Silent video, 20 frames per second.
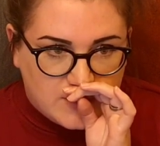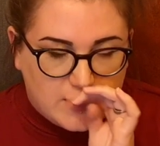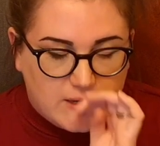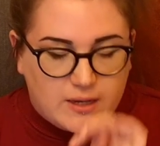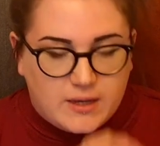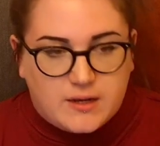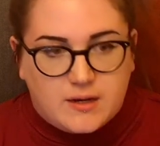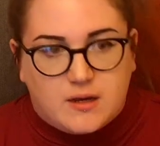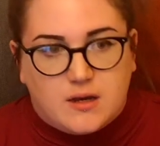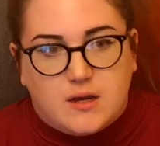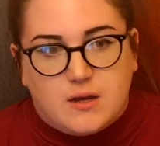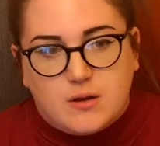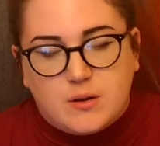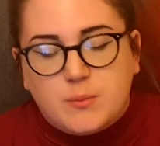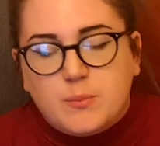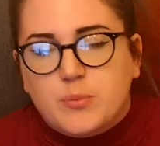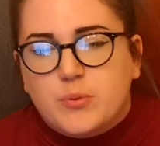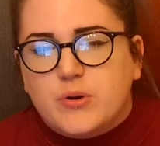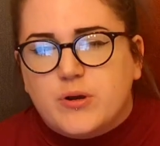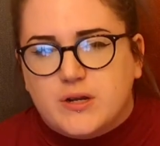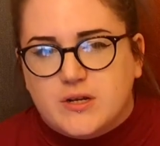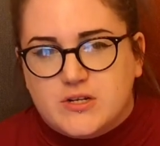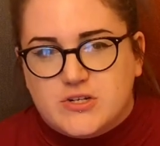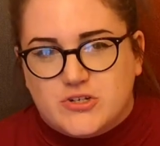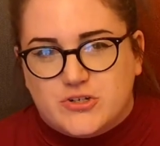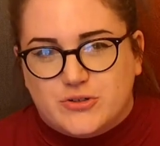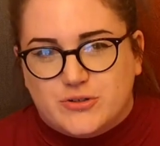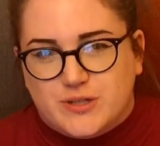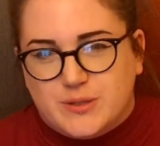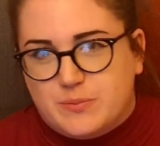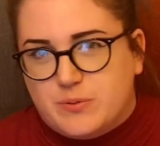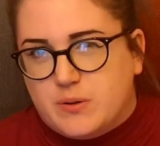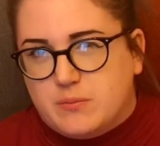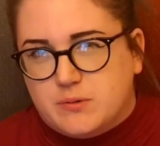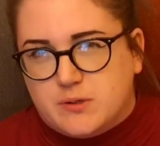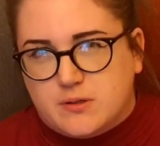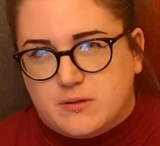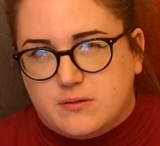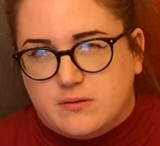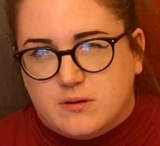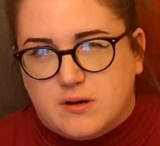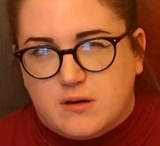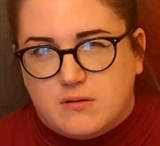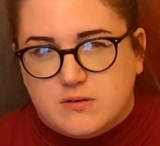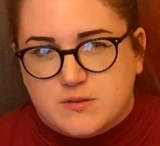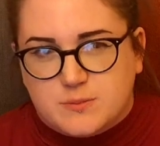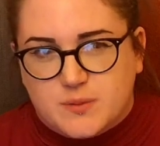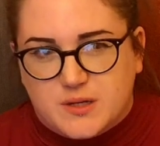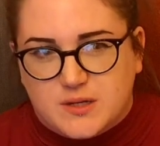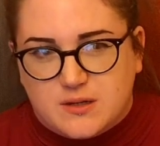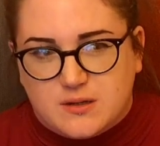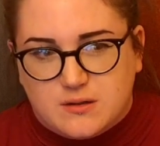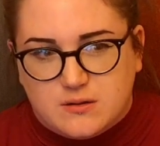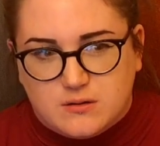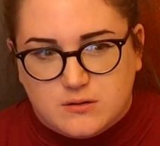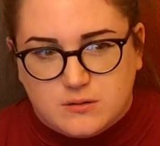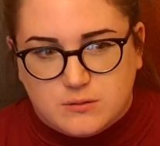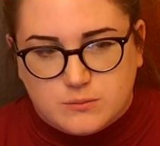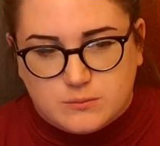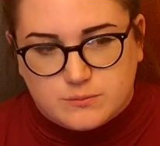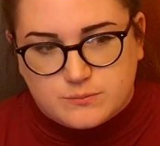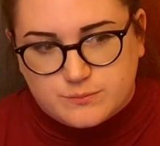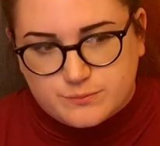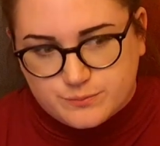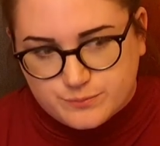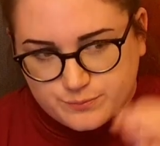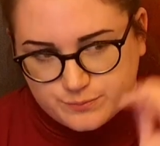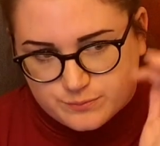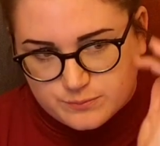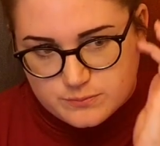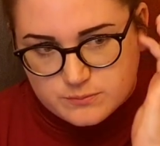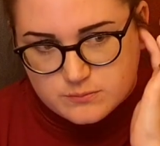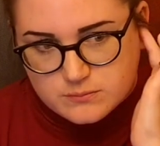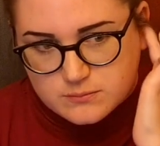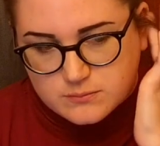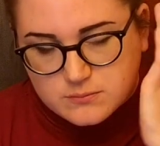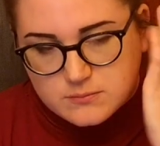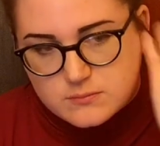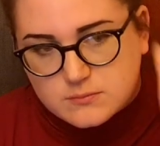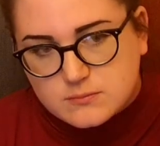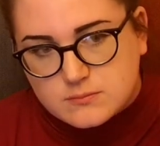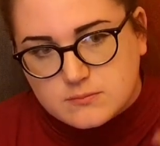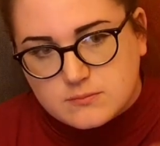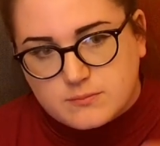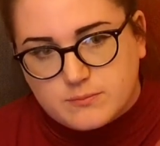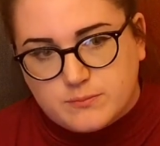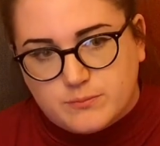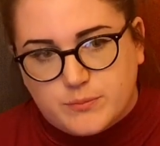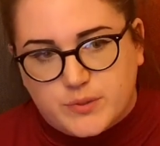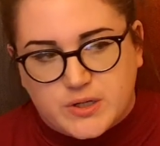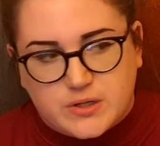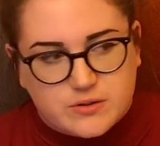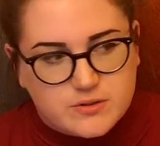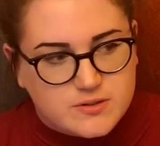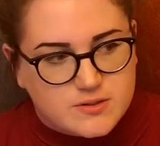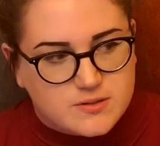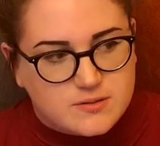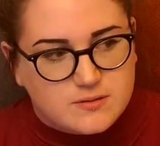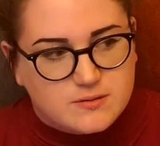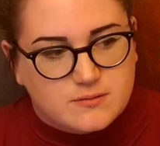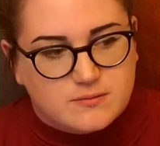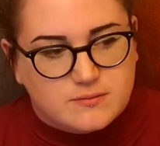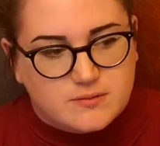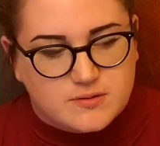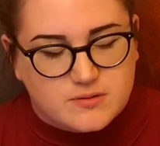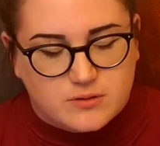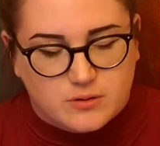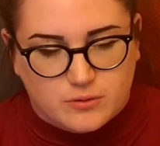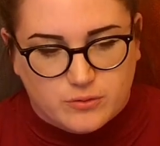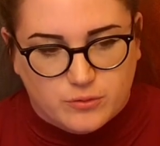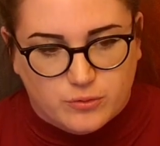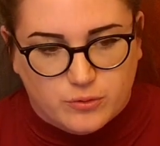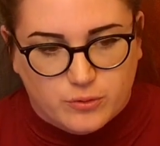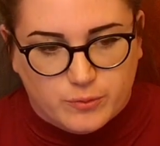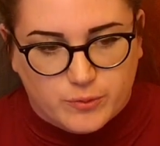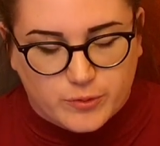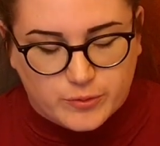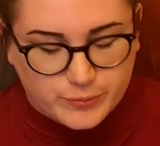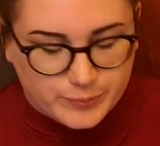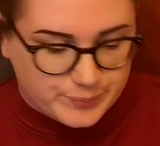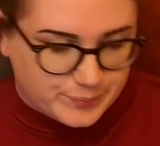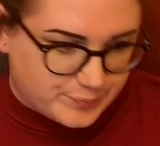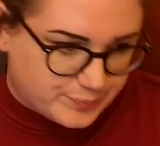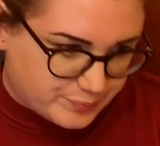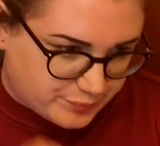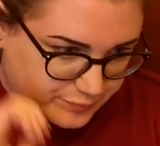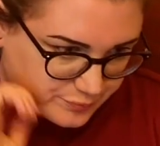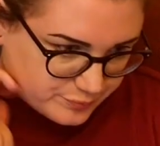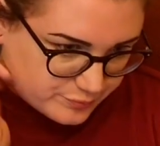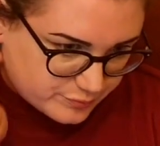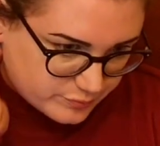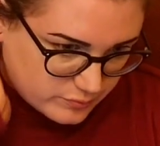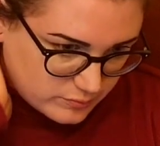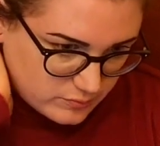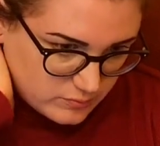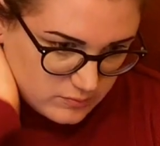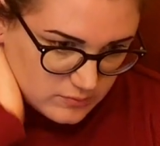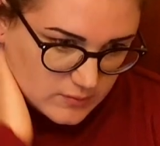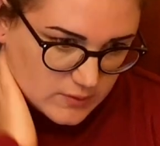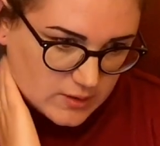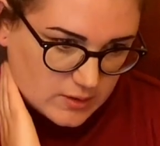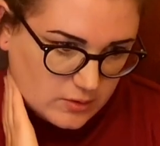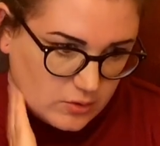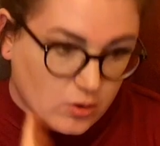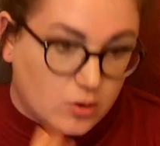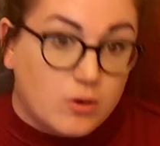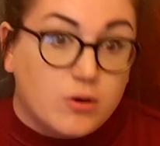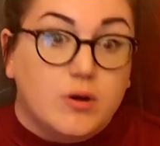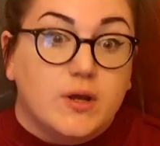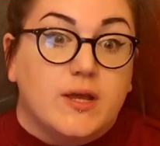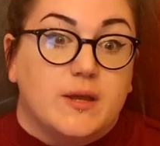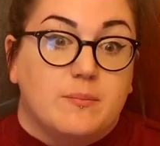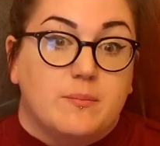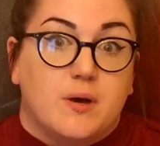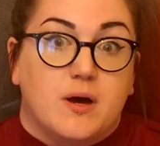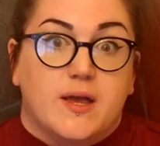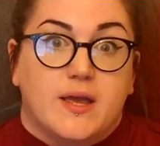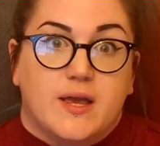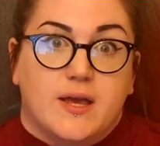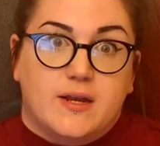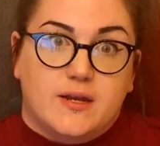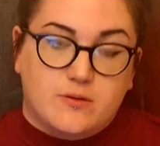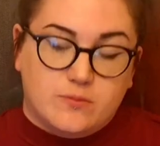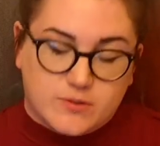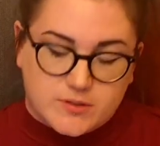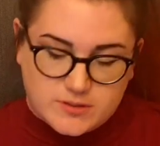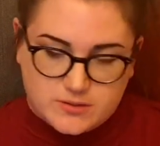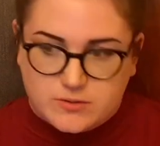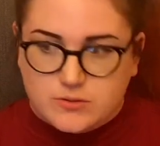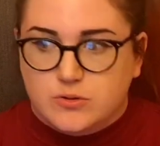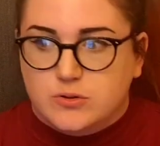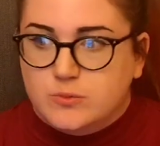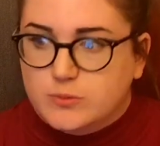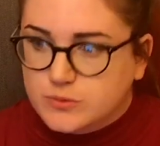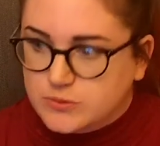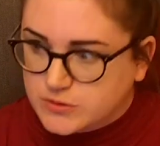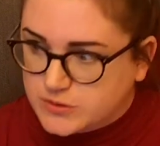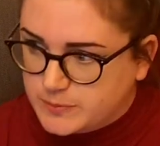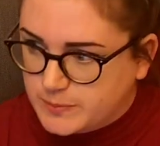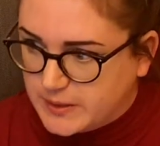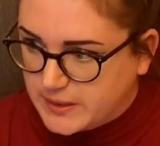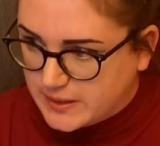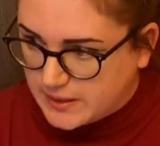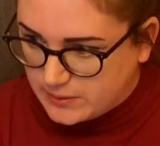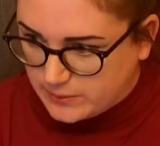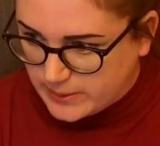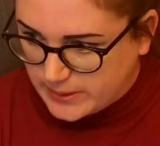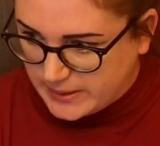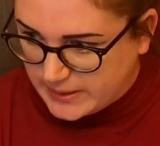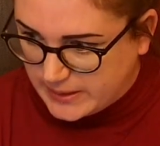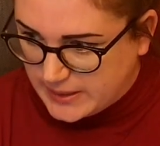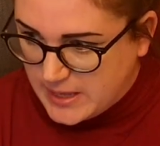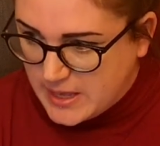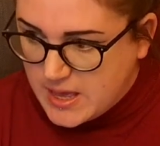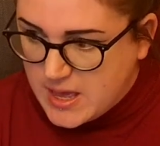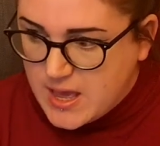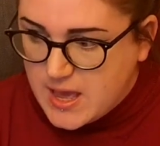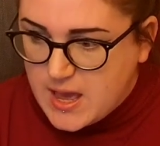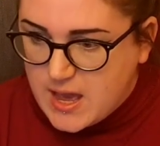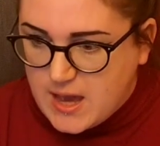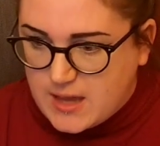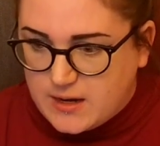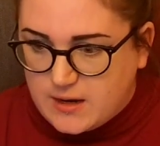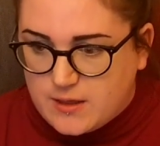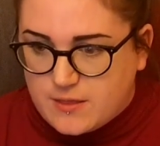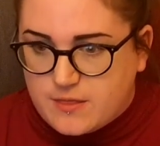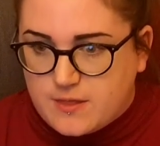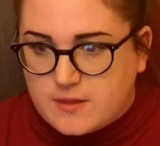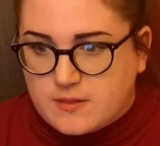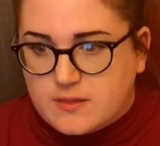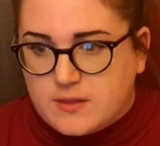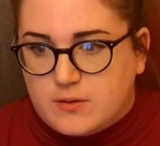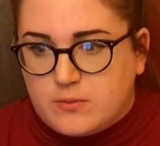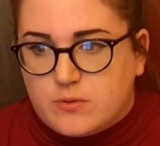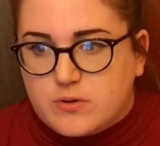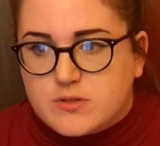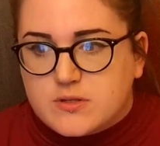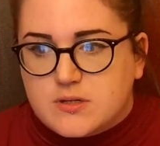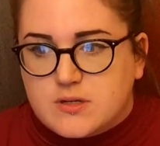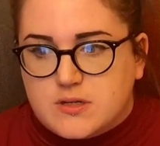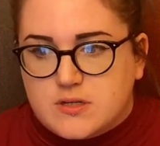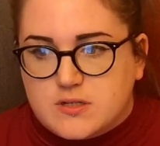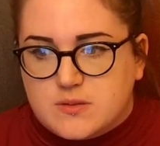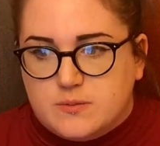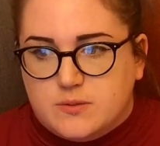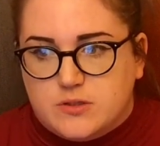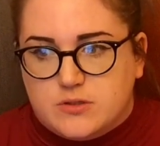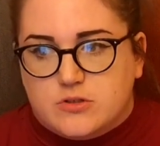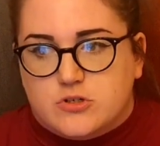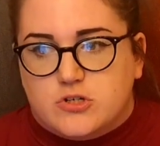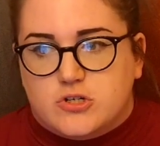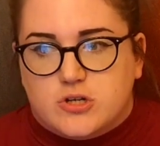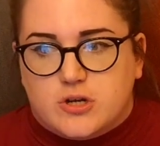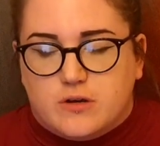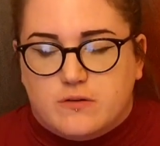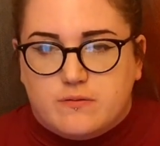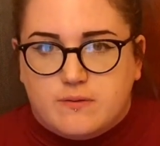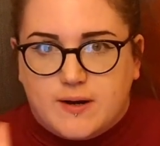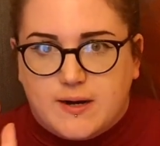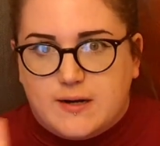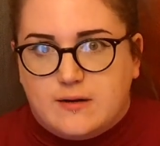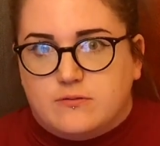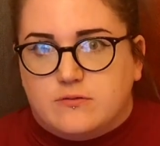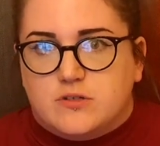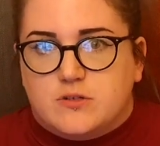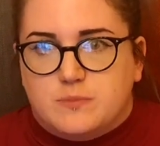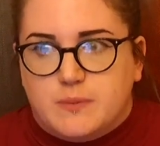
and I'm pretty sure they probably thought I was making it up, because it's not normal. Or in my head it wasn't normal to be that way, and I think there wasn't as much around